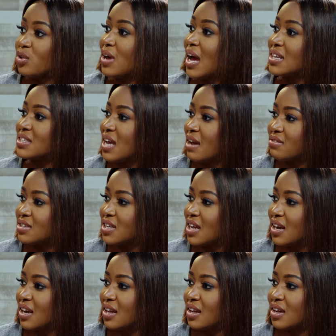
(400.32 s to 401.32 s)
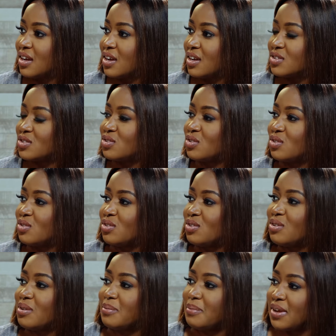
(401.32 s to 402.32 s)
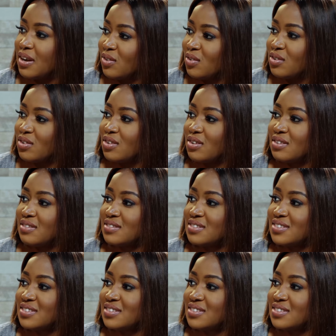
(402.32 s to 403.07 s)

Oh, you had to have a teller? Have have oh, so you knew about all...